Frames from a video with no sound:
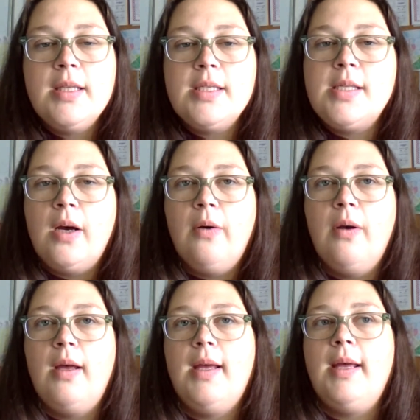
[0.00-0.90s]
So,
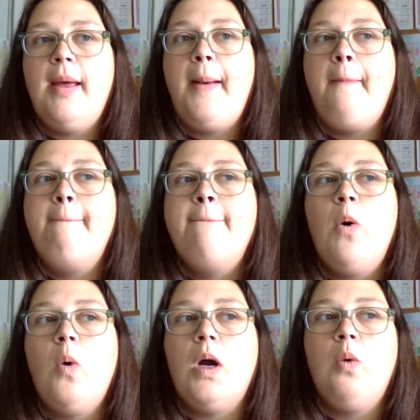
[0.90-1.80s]

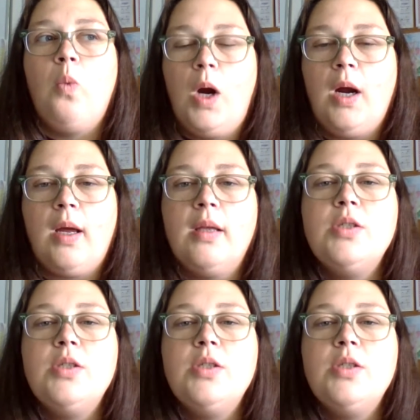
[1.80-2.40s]
more work,